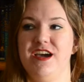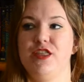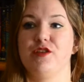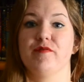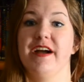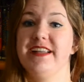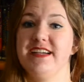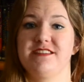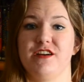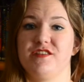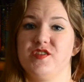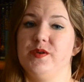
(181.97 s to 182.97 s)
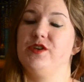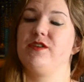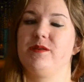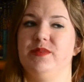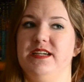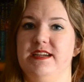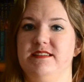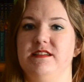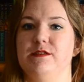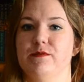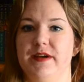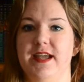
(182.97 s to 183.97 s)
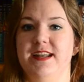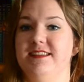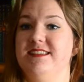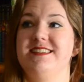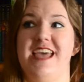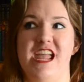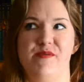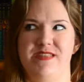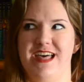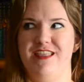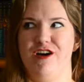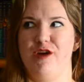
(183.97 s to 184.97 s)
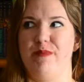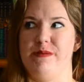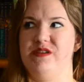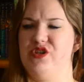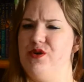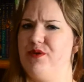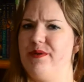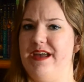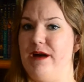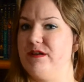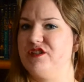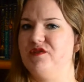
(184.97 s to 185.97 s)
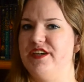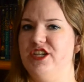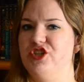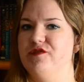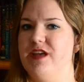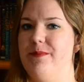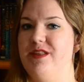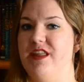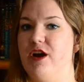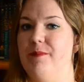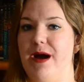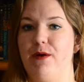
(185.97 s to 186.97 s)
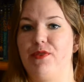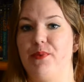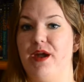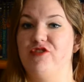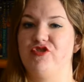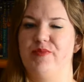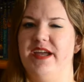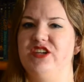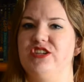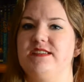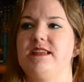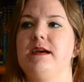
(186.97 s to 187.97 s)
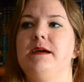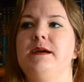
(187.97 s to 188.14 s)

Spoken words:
The writing is also incredibly easy to read. It didn't take me that long, maybe 2-3 hours for each of them, and they're about 300 pages.